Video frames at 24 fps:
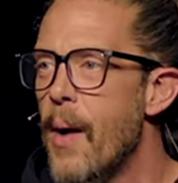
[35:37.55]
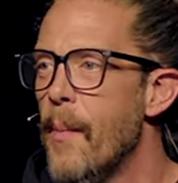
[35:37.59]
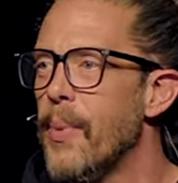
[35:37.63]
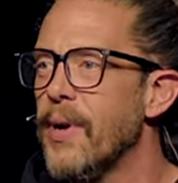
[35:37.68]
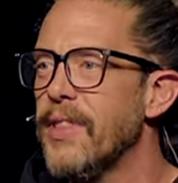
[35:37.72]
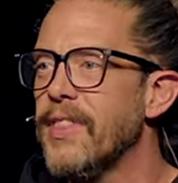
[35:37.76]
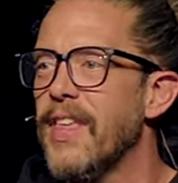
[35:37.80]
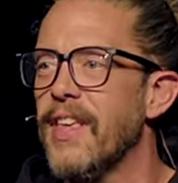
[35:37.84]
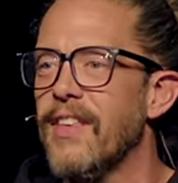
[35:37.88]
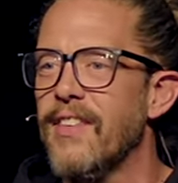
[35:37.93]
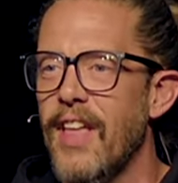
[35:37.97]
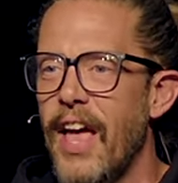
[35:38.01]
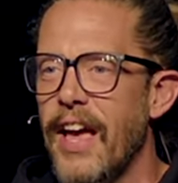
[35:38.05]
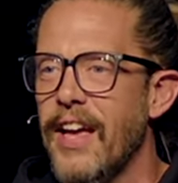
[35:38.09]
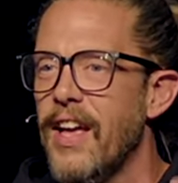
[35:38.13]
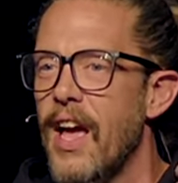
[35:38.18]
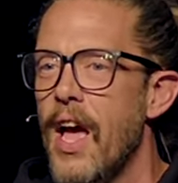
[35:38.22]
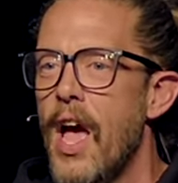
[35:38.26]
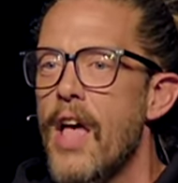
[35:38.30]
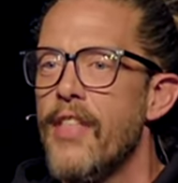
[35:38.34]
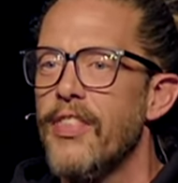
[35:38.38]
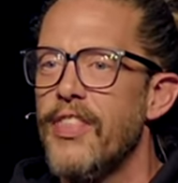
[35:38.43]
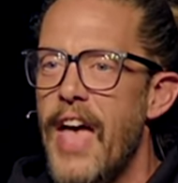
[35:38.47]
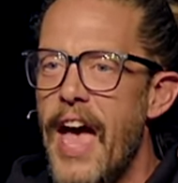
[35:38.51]
But it's like
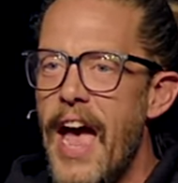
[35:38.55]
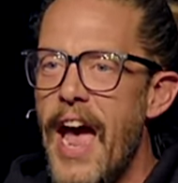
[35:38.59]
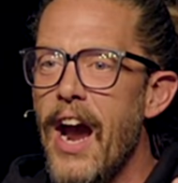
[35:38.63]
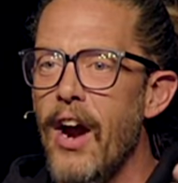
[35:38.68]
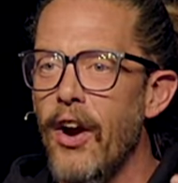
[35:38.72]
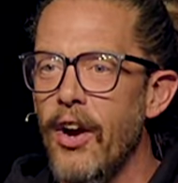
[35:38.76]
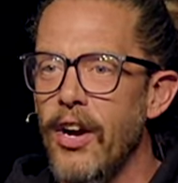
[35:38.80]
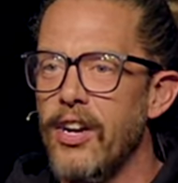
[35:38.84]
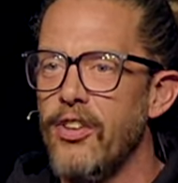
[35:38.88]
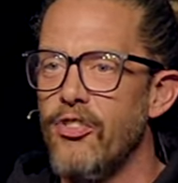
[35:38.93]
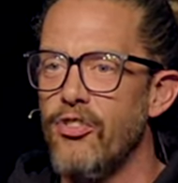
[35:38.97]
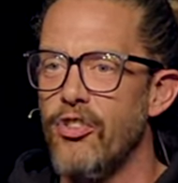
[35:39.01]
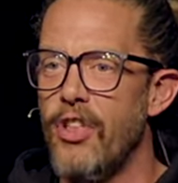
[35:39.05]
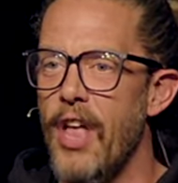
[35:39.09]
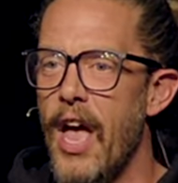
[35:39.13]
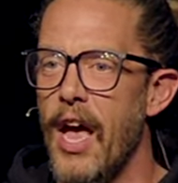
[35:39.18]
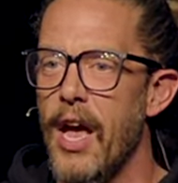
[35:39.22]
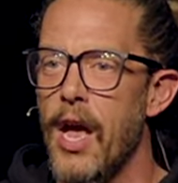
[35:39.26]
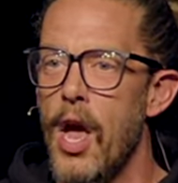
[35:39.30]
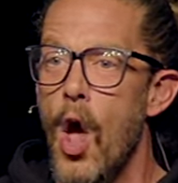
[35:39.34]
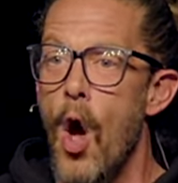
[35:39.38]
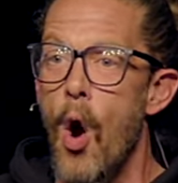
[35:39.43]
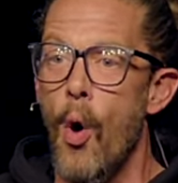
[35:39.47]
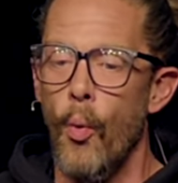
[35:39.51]
the Heritage
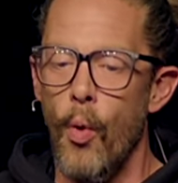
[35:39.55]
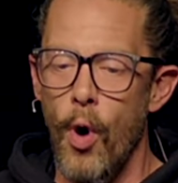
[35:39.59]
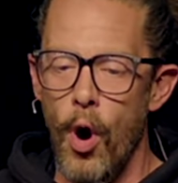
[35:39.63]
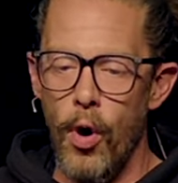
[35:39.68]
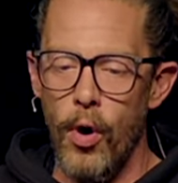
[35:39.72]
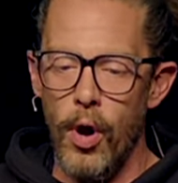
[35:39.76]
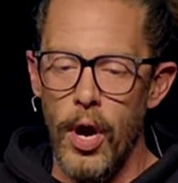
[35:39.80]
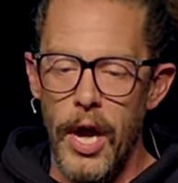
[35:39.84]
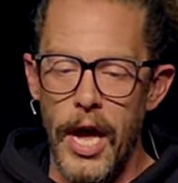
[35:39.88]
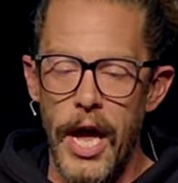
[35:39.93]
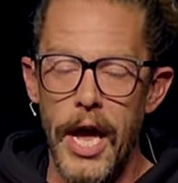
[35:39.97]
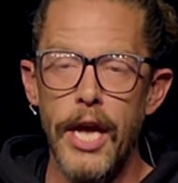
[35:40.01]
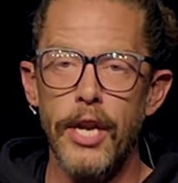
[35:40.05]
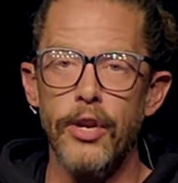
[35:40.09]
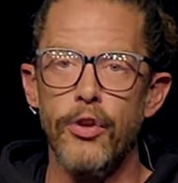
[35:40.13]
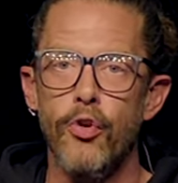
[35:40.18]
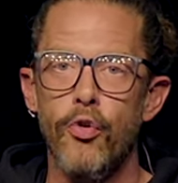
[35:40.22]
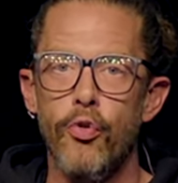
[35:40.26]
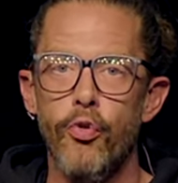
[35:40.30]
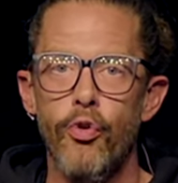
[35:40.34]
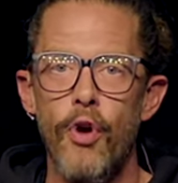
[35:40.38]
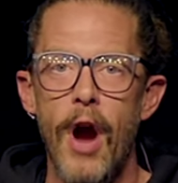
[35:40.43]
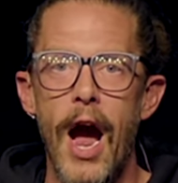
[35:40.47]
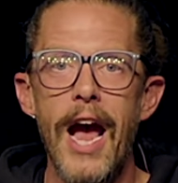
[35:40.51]
Day. Well, in
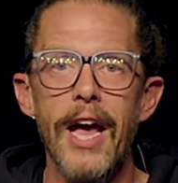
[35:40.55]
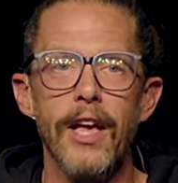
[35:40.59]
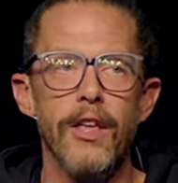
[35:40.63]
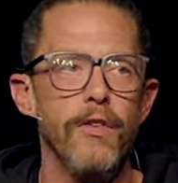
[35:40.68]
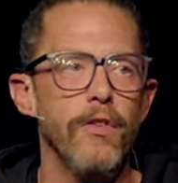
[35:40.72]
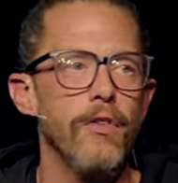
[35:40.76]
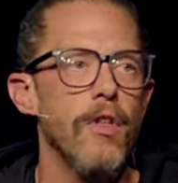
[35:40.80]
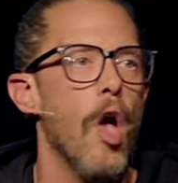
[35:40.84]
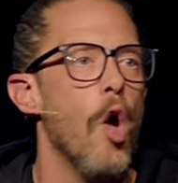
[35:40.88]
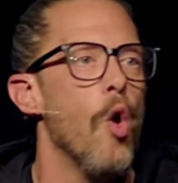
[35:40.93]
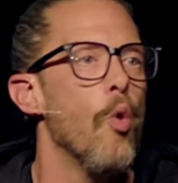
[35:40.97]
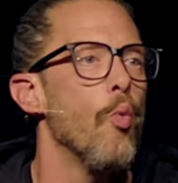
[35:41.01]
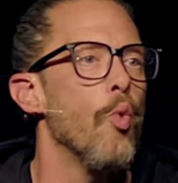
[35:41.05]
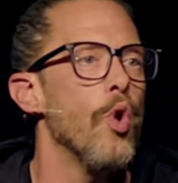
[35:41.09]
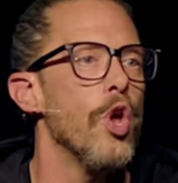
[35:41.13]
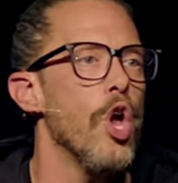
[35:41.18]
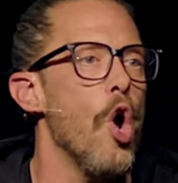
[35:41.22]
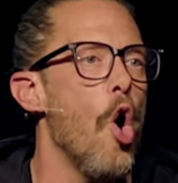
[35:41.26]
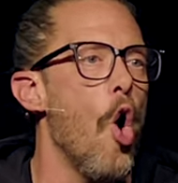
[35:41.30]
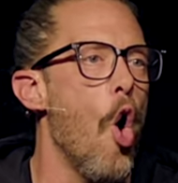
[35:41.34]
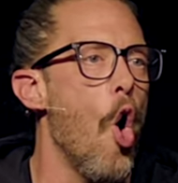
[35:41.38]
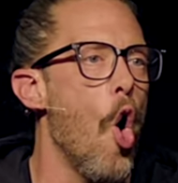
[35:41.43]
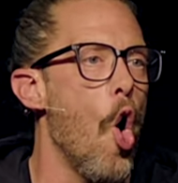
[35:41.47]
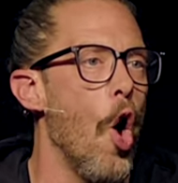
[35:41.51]
Christ, we
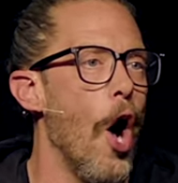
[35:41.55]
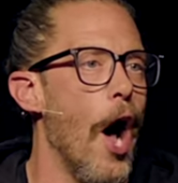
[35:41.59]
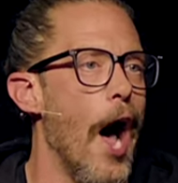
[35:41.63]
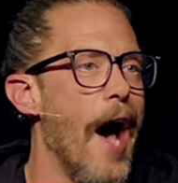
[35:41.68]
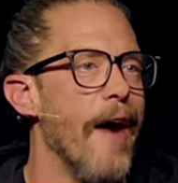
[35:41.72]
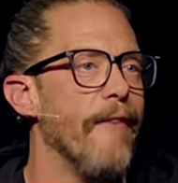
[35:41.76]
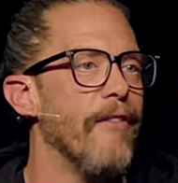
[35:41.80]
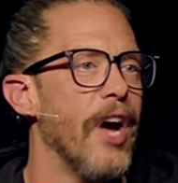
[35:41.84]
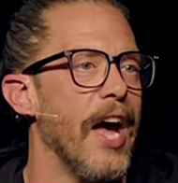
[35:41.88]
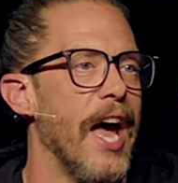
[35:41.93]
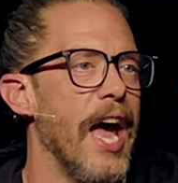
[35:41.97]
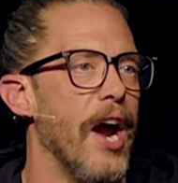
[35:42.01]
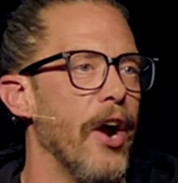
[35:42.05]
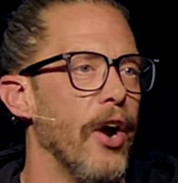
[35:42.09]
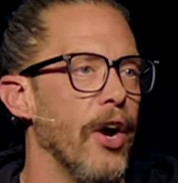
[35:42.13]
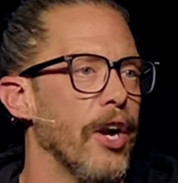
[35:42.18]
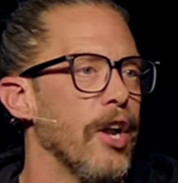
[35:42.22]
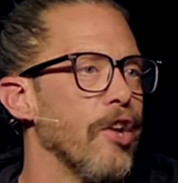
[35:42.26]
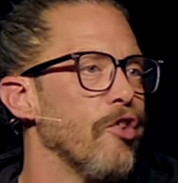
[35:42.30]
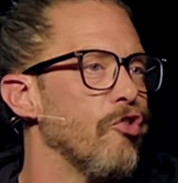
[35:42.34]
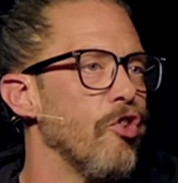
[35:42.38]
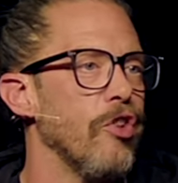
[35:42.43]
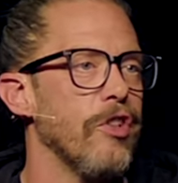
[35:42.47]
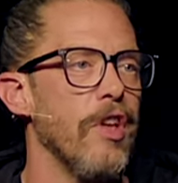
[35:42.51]
all have a
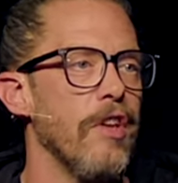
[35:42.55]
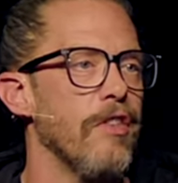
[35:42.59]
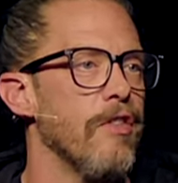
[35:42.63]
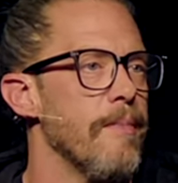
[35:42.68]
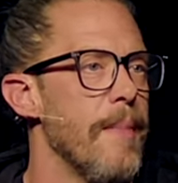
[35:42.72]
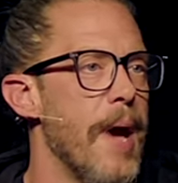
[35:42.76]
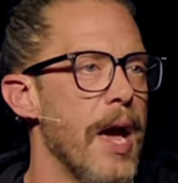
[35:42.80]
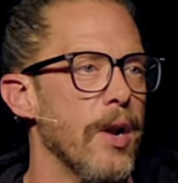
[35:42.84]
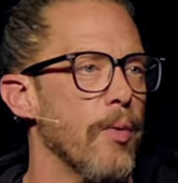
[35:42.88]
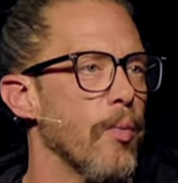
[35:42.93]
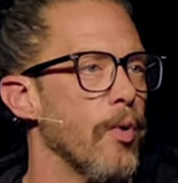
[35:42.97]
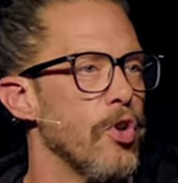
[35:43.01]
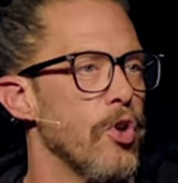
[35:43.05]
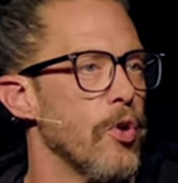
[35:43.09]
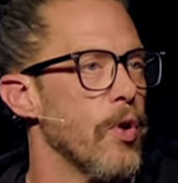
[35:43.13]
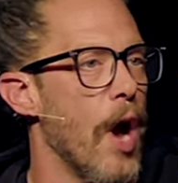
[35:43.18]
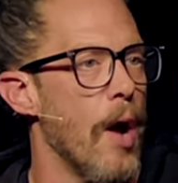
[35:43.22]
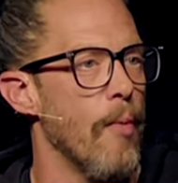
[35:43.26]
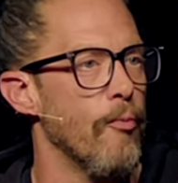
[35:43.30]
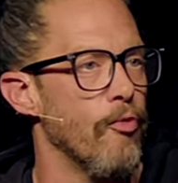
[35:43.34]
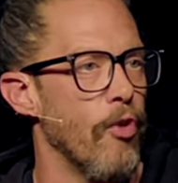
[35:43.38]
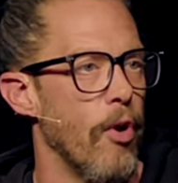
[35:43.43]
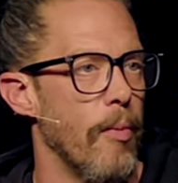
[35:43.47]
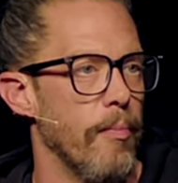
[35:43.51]
heritage. It doesn't matter where you
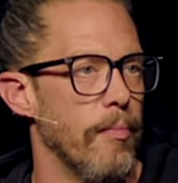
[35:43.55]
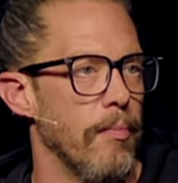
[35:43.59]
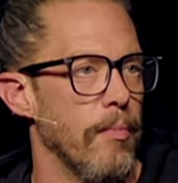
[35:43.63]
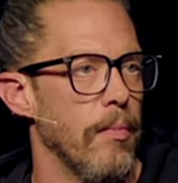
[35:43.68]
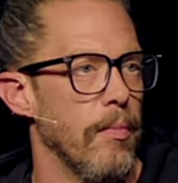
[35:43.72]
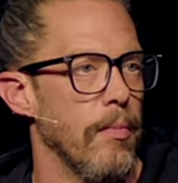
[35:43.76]
come from.